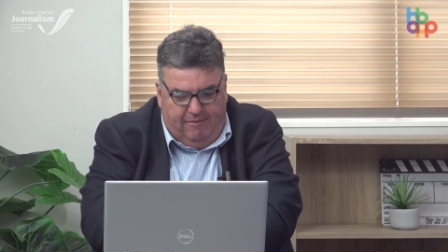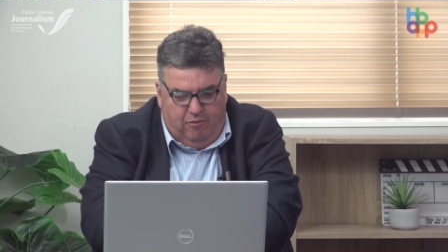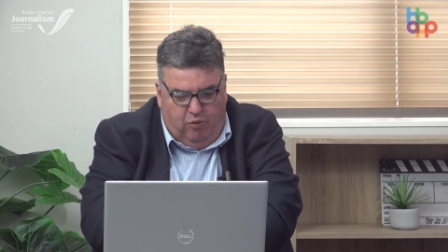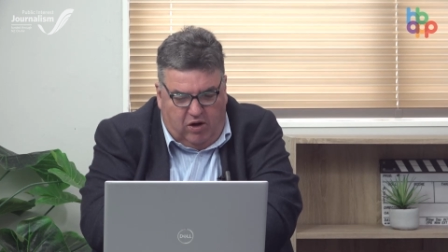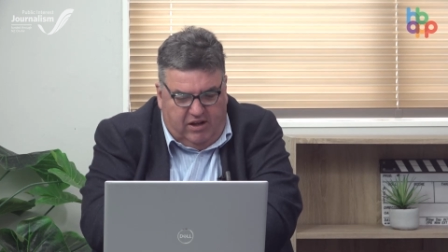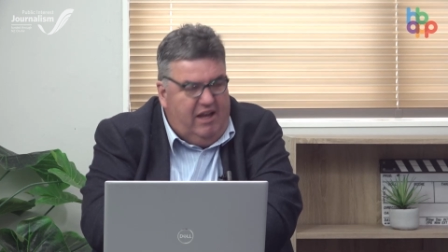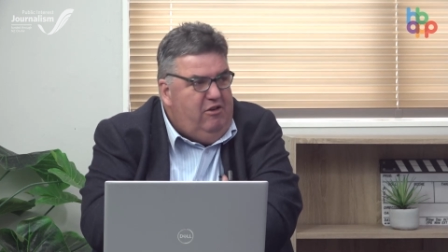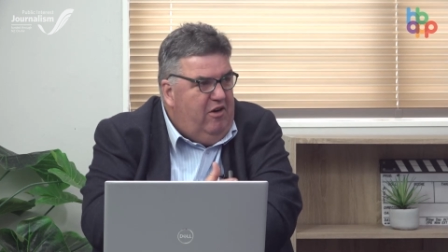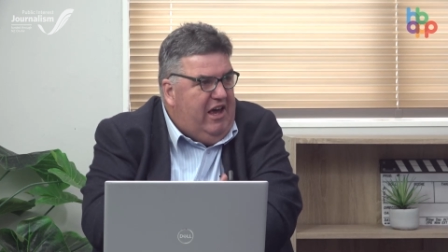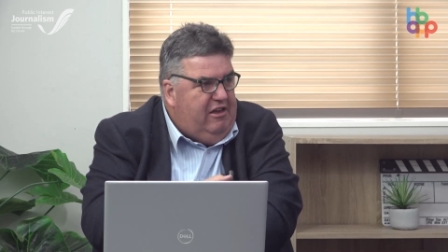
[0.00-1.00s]
What can
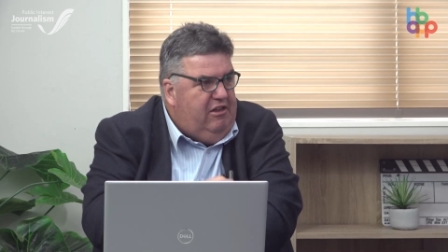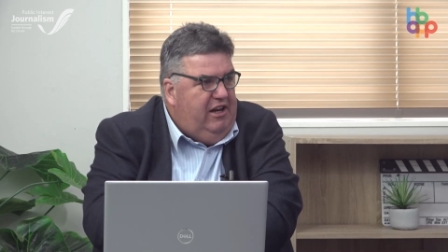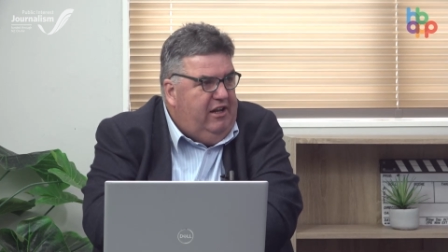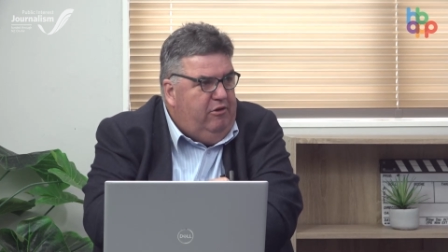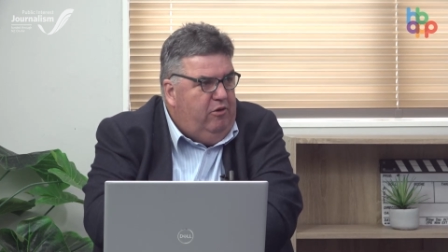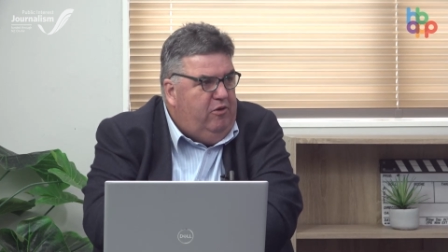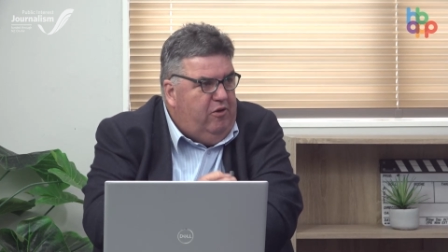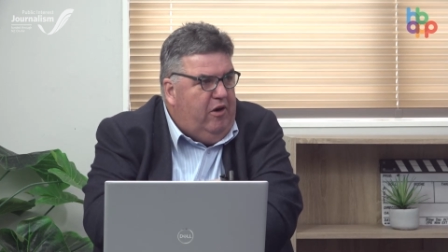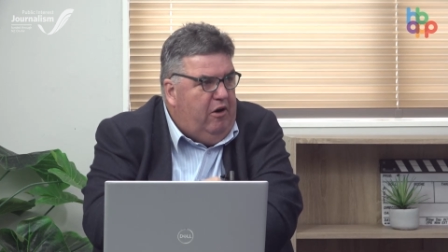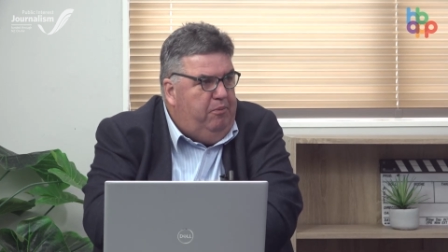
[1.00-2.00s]
you actually do
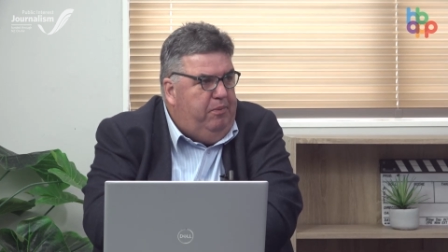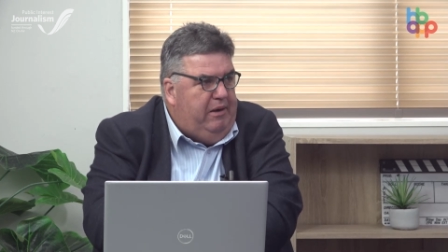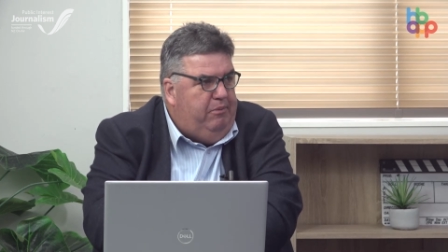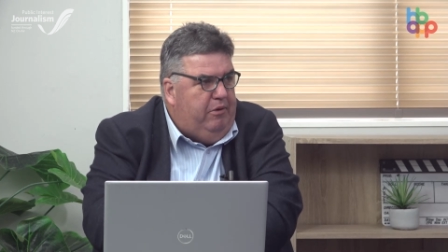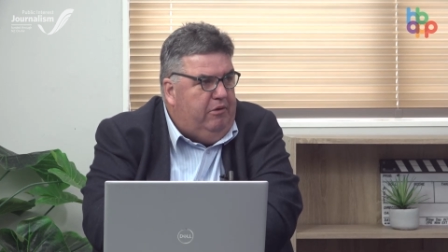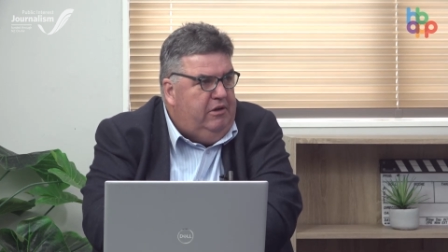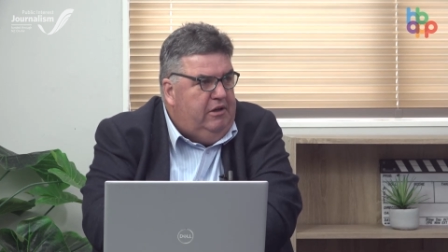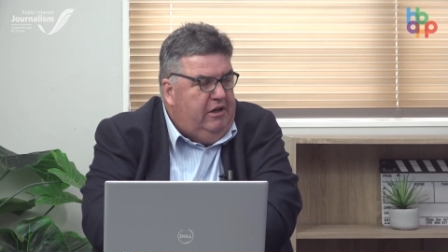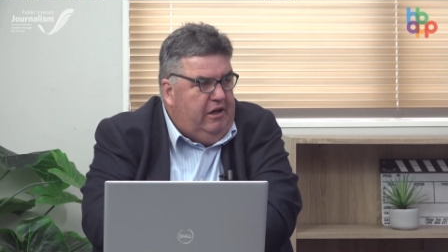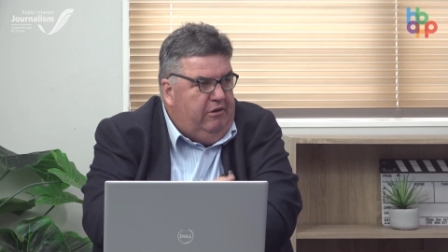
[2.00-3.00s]
to help people
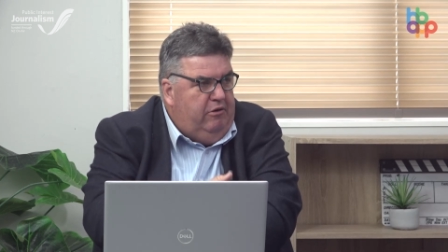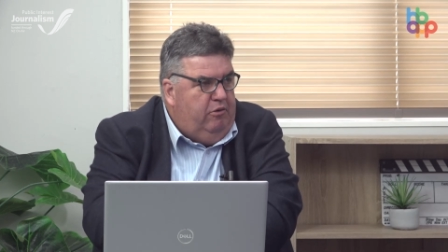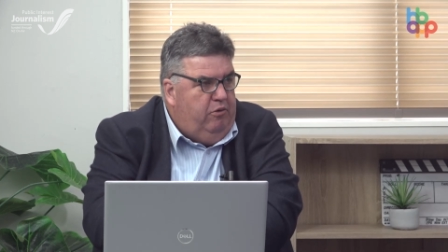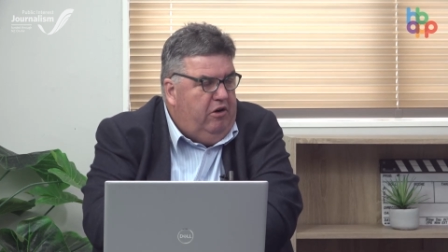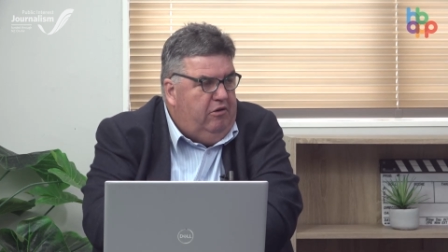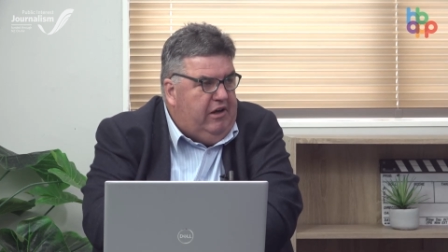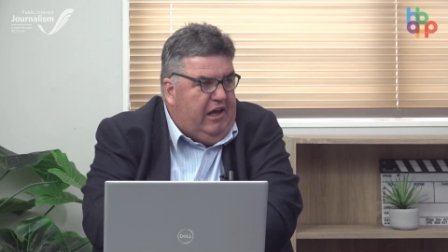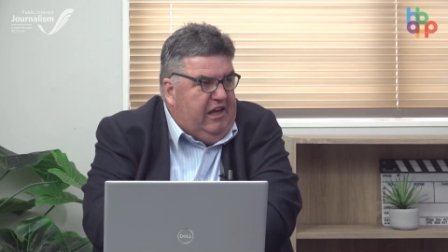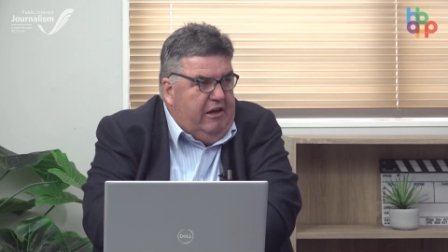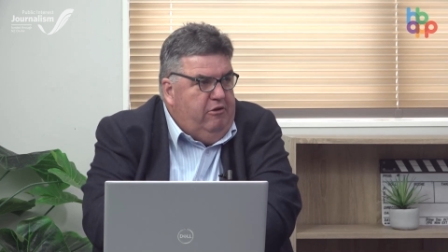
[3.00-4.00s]
in your role?
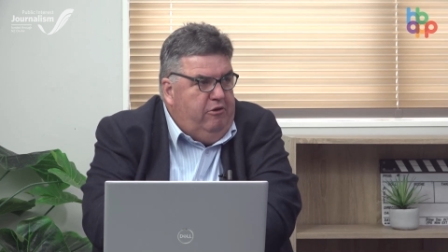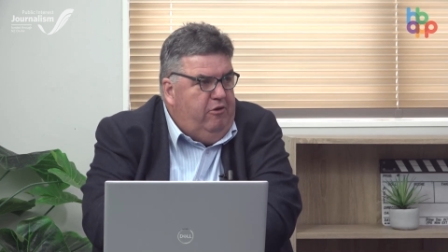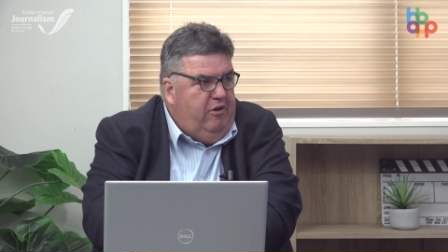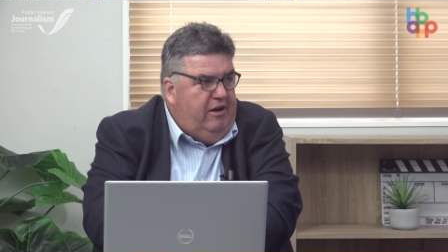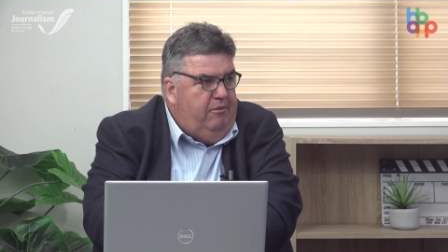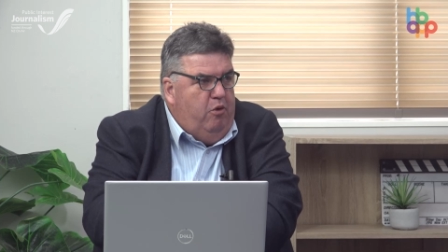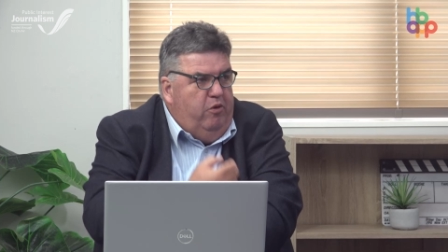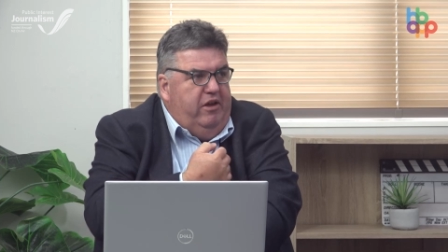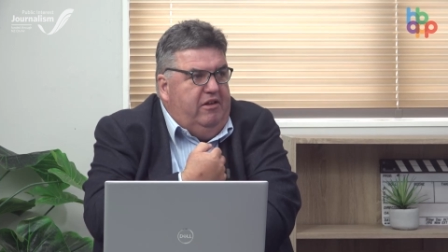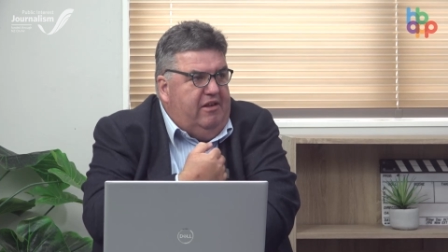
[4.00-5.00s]
Can you do any more
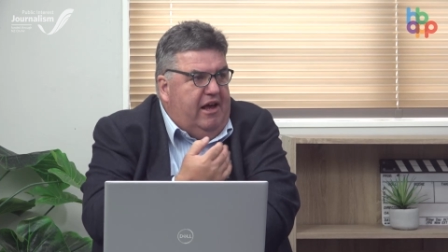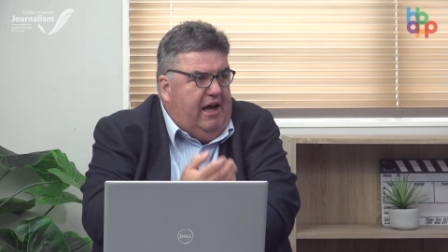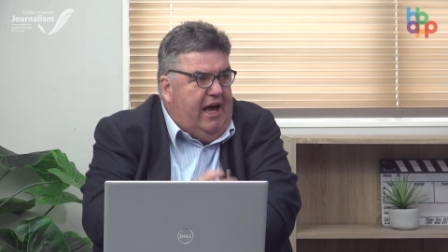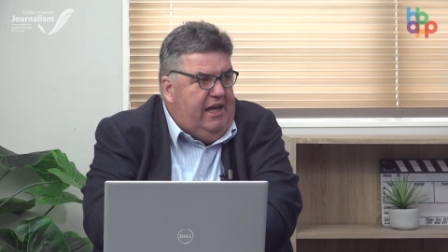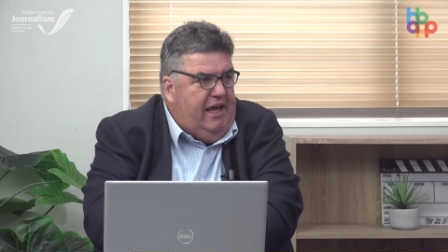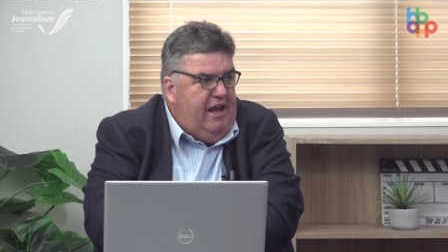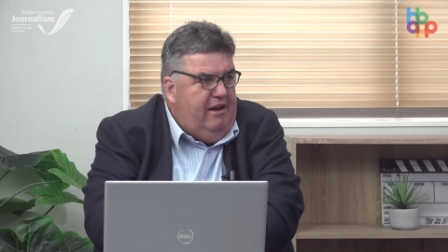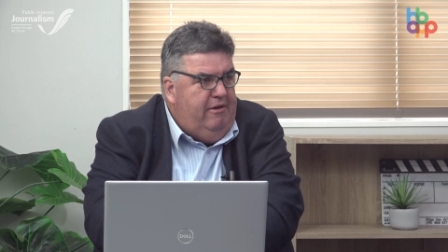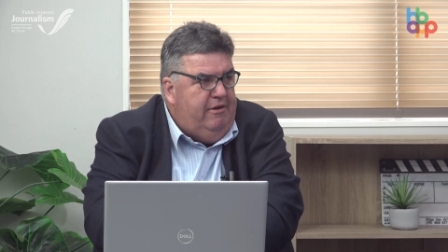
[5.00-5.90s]
than say, I can?